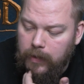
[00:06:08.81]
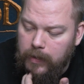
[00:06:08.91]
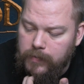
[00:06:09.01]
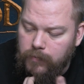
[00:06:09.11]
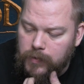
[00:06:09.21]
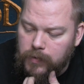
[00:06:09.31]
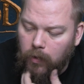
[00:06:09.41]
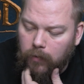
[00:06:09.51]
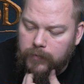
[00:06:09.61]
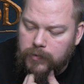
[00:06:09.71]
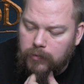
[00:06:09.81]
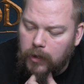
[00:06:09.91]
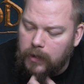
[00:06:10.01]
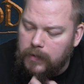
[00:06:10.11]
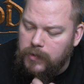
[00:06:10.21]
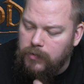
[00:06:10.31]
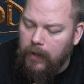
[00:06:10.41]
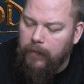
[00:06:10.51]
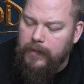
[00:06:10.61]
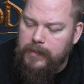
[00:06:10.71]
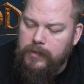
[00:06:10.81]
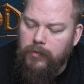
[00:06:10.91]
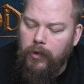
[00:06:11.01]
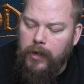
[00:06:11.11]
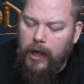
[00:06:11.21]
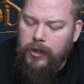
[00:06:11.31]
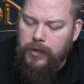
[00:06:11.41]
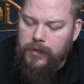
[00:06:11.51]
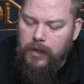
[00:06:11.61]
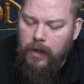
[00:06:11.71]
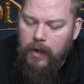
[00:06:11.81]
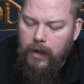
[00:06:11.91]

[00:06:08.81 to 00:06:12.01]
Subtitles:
He's Resolve, Strike and Strength as his heroic actions.